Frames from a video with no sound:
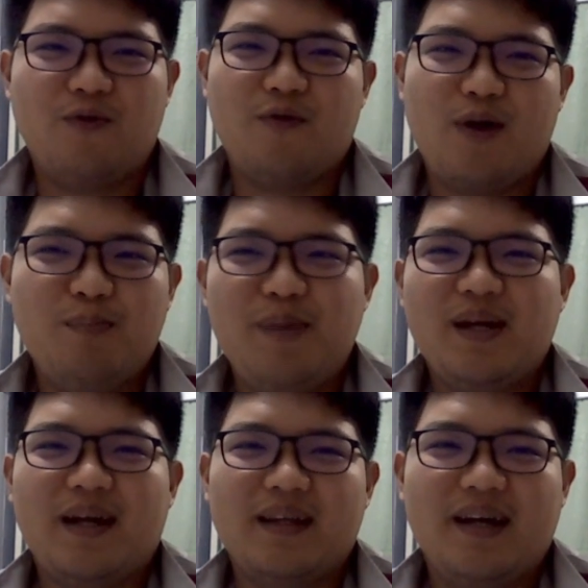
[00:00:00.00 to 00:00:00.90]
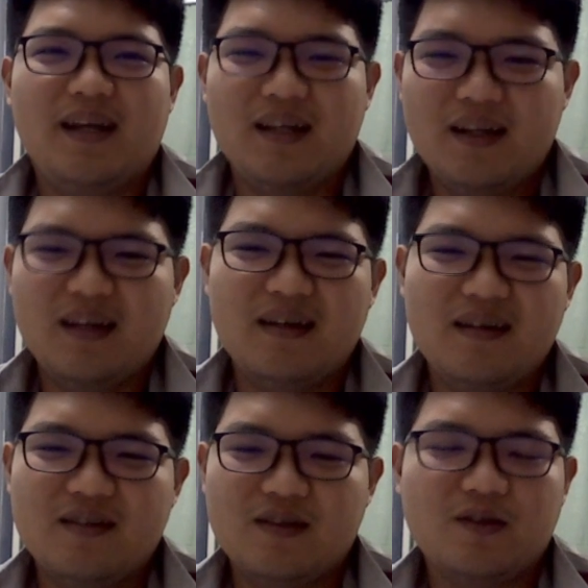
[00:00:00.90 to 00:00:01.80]
cramping like that.
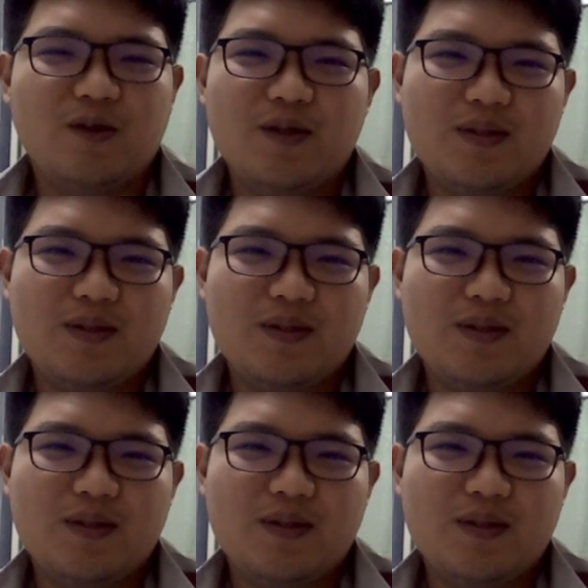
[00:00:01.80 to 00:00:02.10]
So